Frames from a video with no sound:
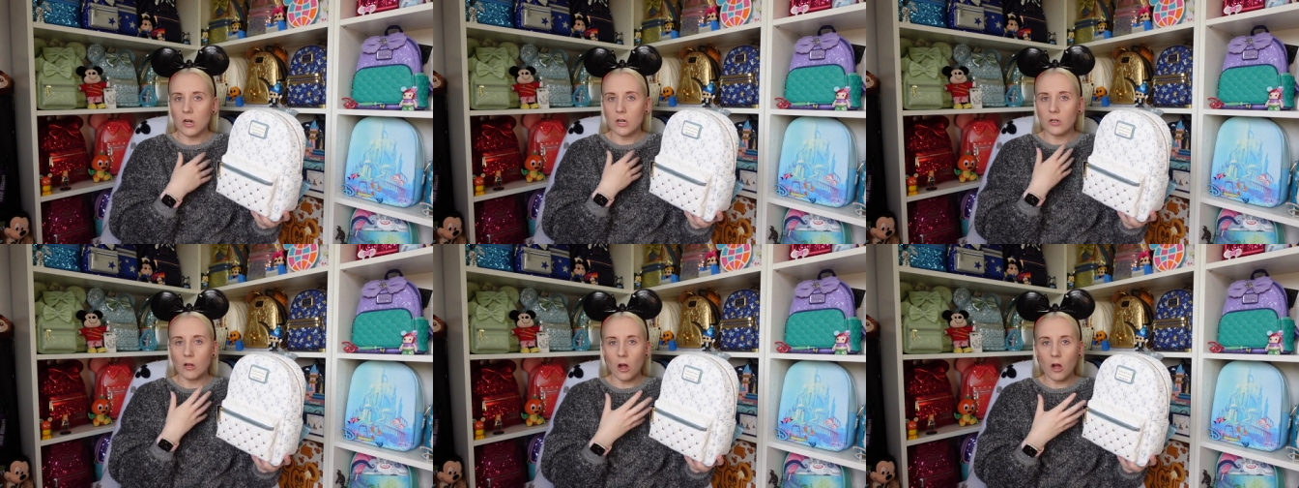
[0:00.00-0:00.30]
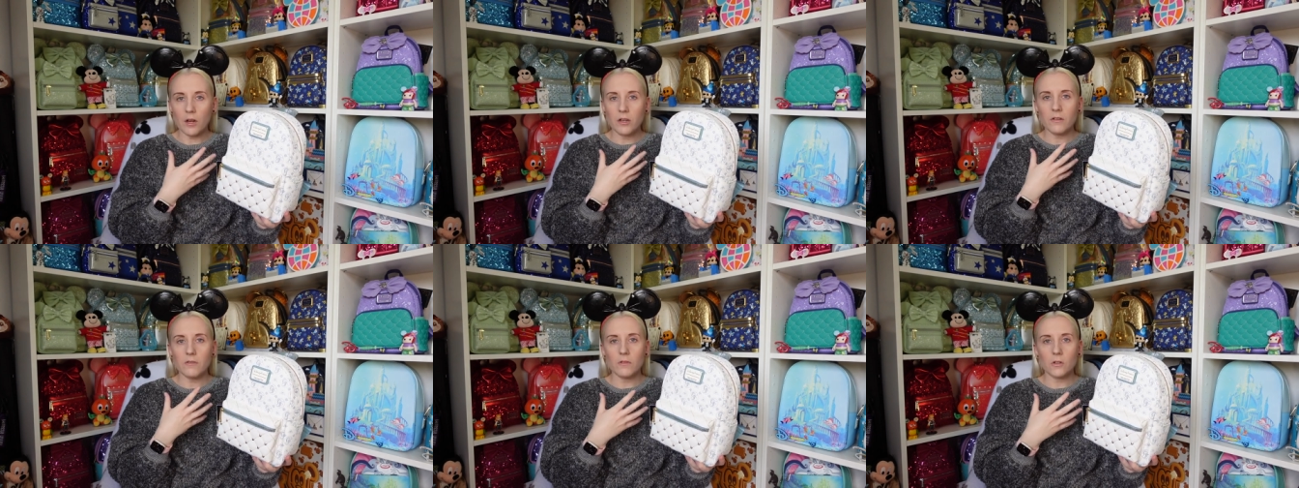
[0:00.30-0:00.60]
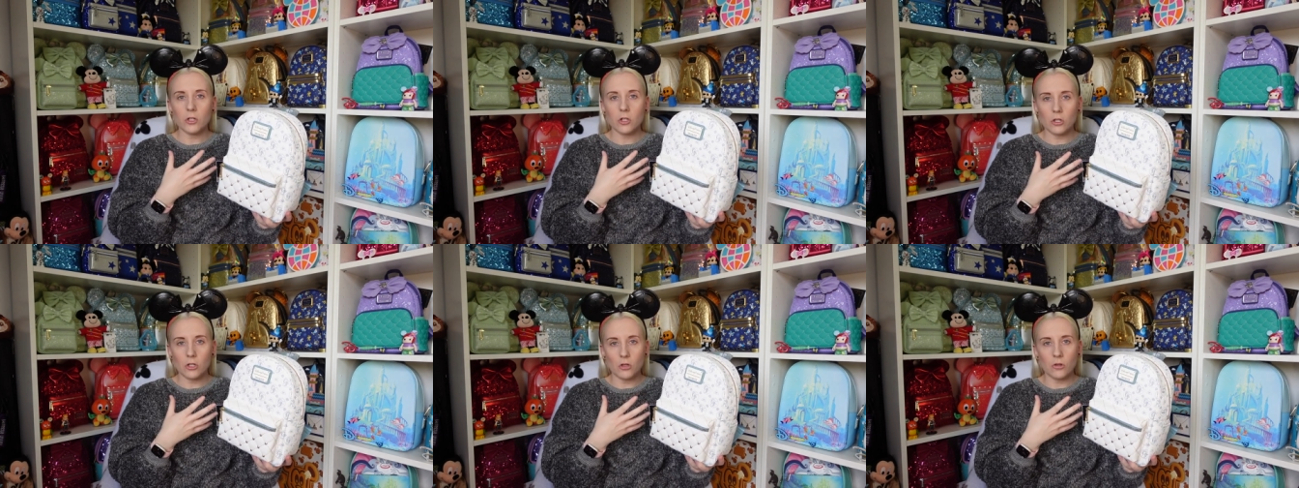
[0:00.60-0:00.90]
I'd kind of
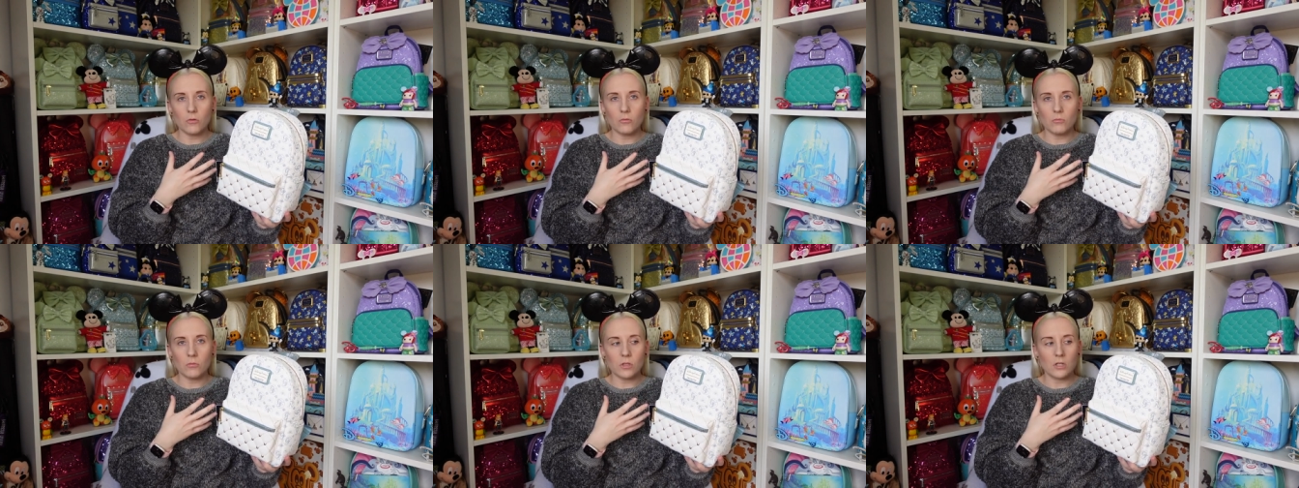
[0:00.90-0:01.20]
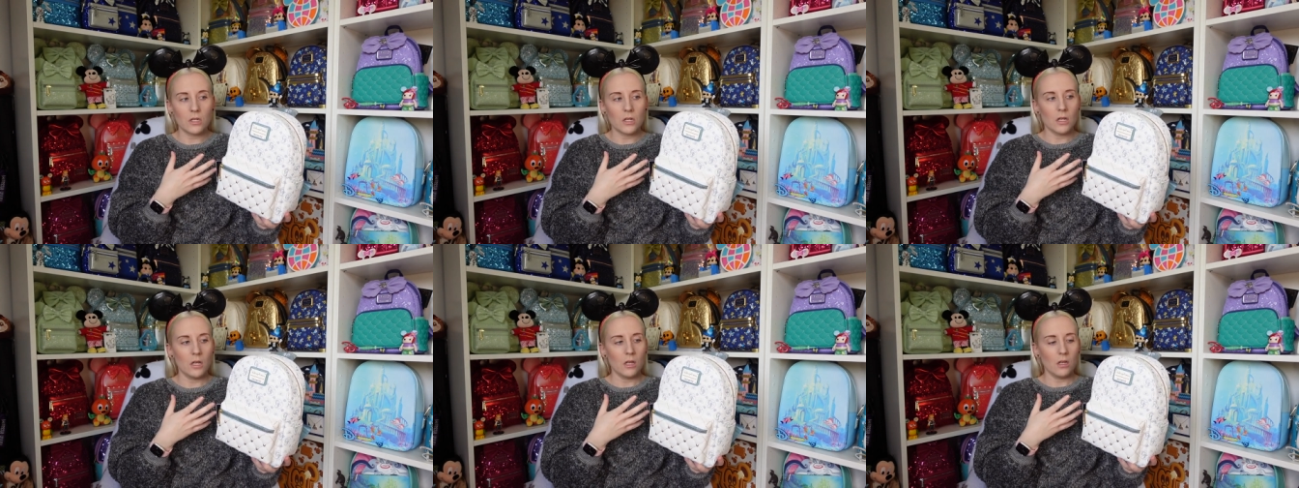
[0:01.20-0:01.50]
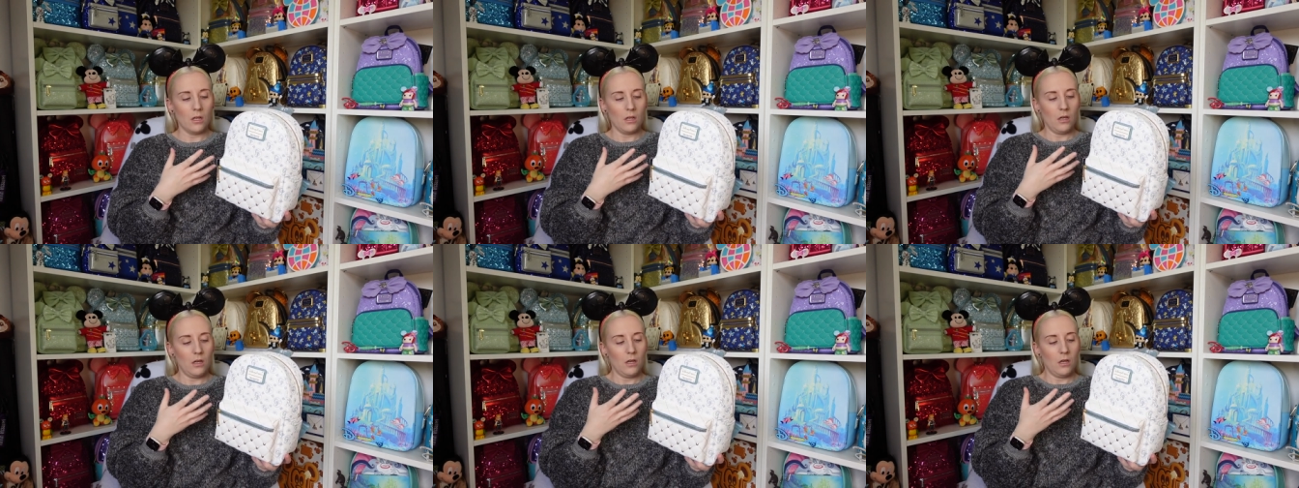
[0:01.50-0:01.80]
assumed
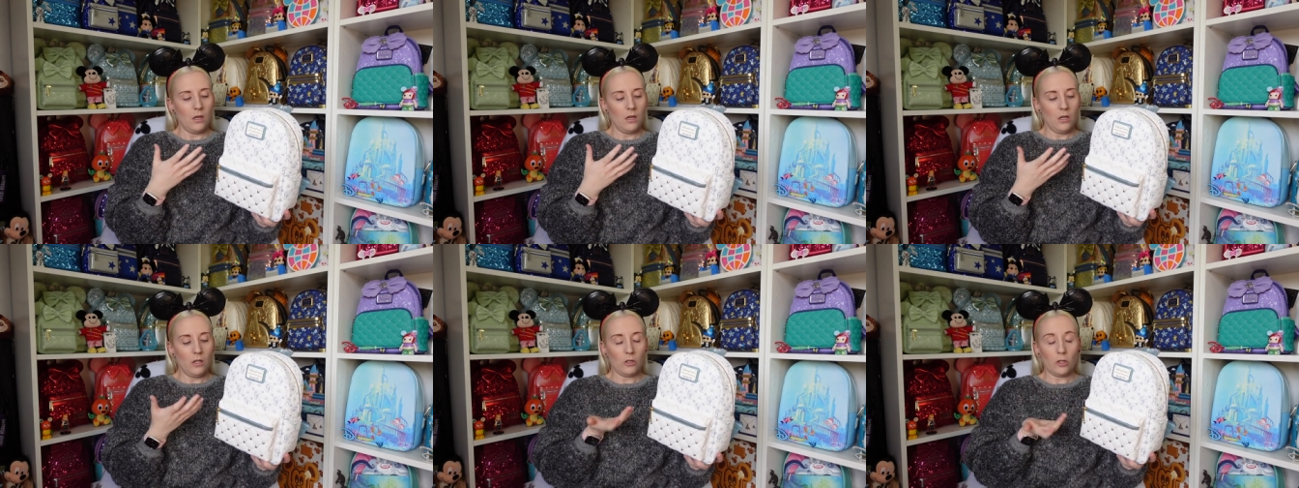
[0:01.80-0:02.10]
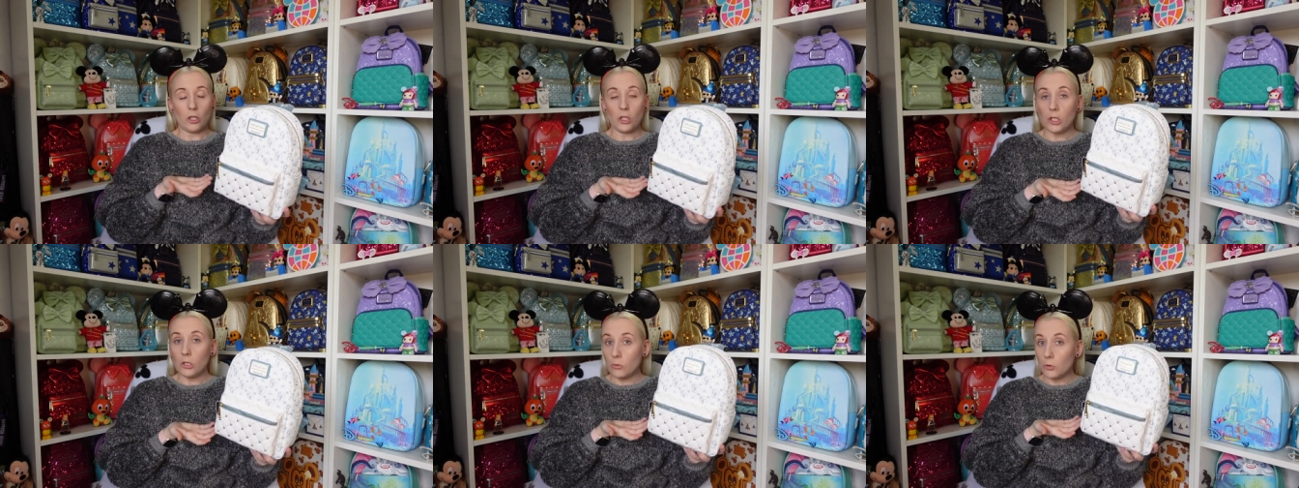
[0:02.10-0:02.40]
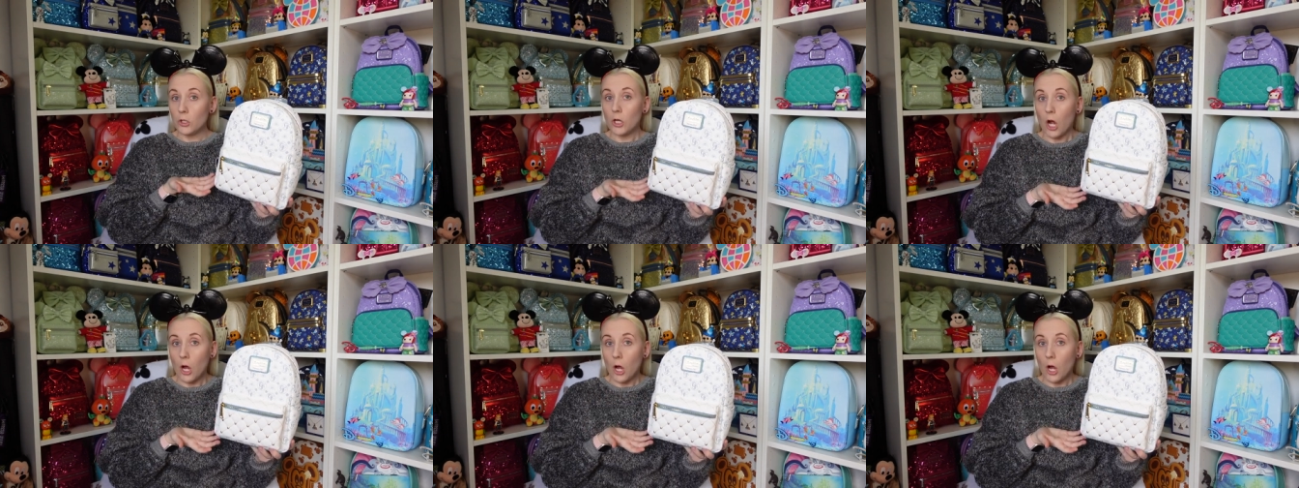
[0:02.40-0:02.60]
that you could